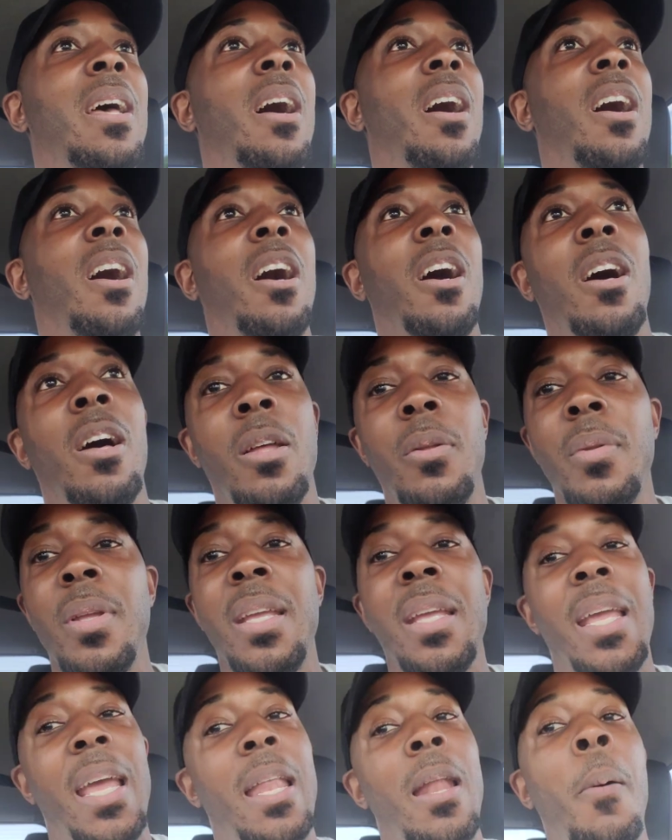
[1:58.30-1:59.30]
Uh,
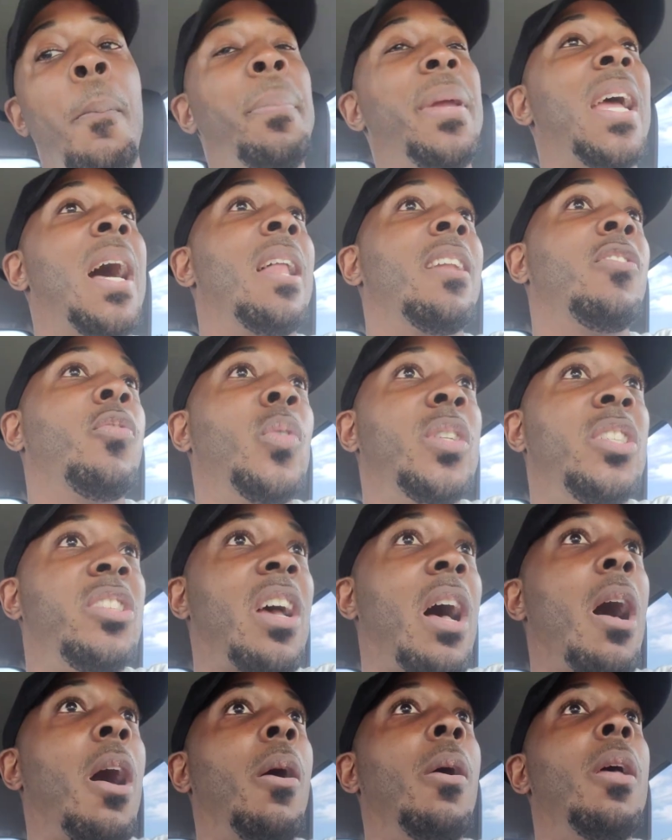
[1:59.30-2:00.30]
and I'm gonna be honest with
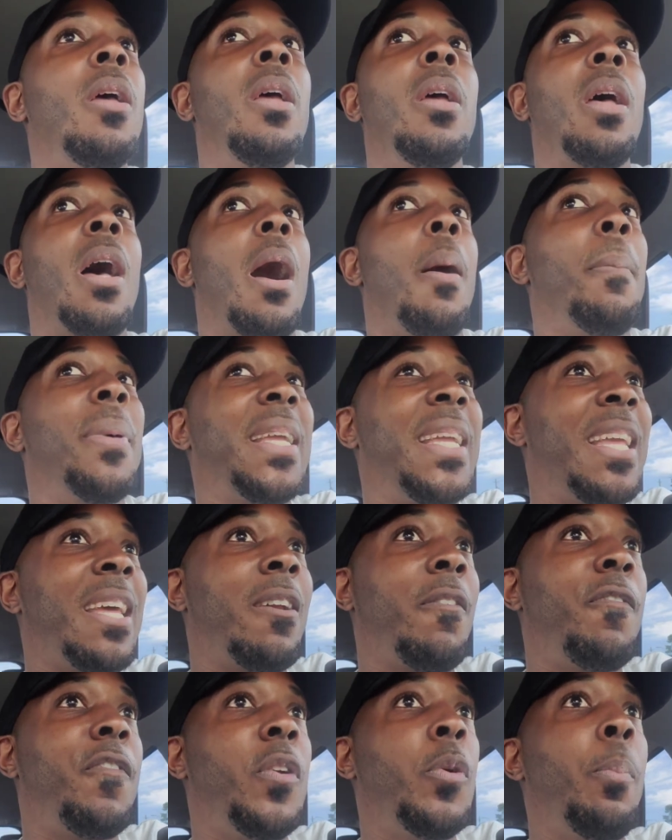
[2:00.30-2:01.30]
y'all, I'm gonna get
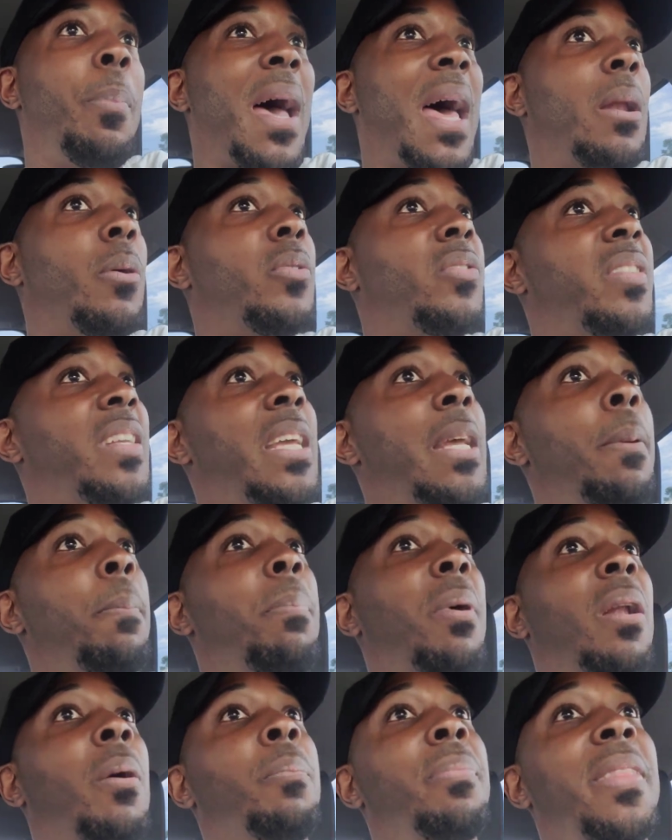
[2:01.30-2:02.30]
a few battles in,
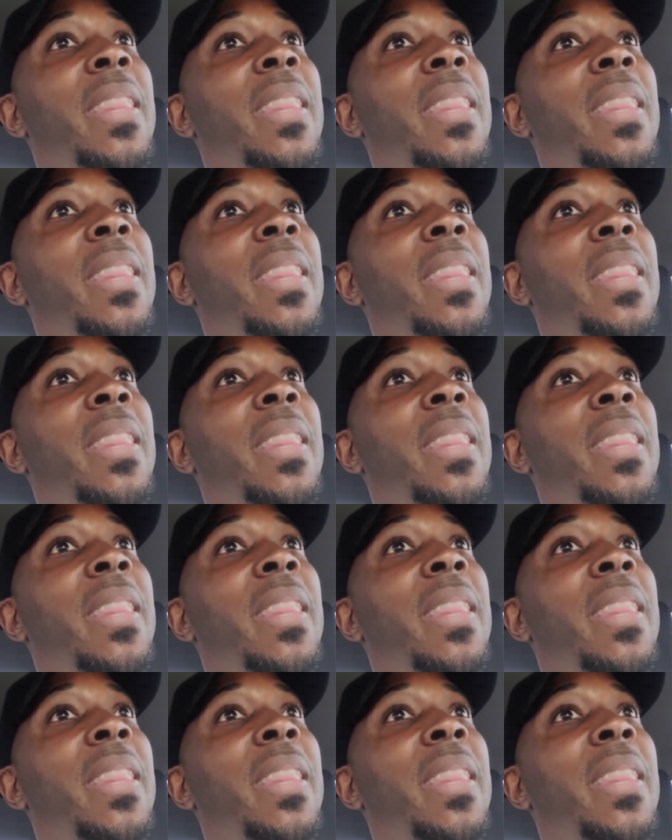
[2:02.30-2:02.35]
but I'm